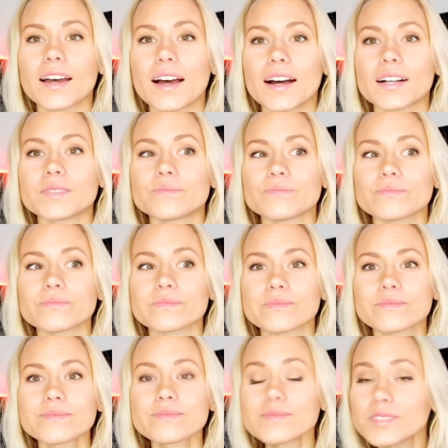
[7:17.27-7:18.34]

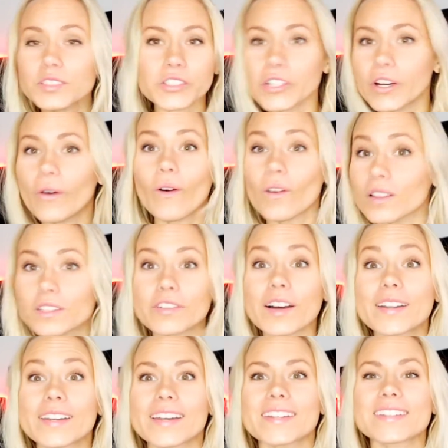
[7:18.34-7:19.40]
all the
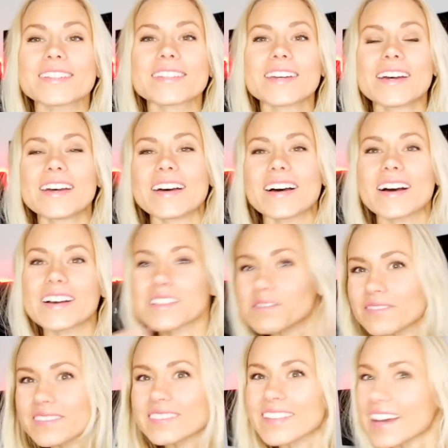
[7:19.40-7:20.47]
finance,
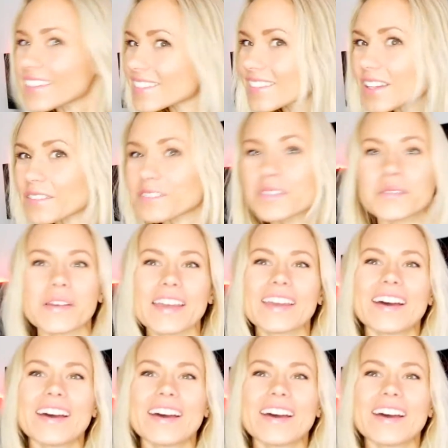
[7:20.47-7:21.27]
that's not for me.